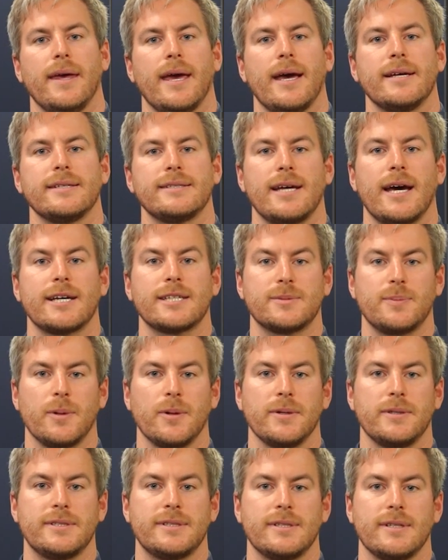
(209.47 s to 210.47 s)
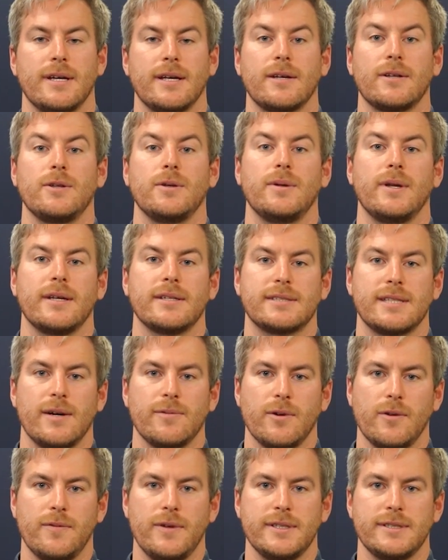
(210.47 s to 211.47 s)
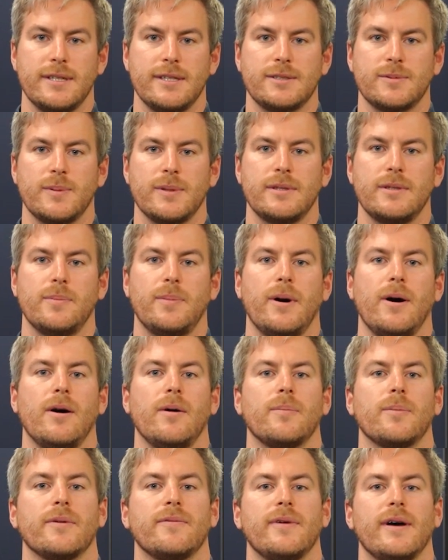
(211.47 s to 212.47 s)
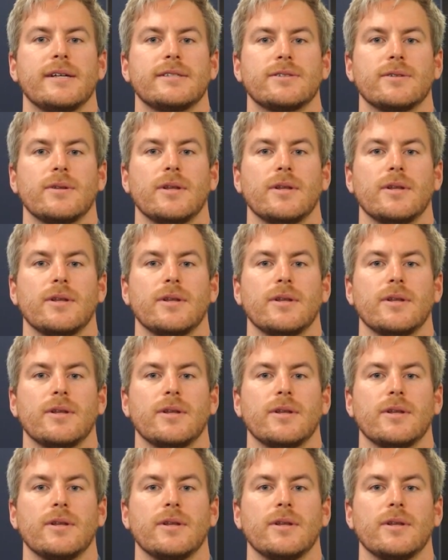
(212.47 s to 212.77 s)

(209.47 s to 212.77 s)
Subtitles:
as experts, including several visits with DePaul Professor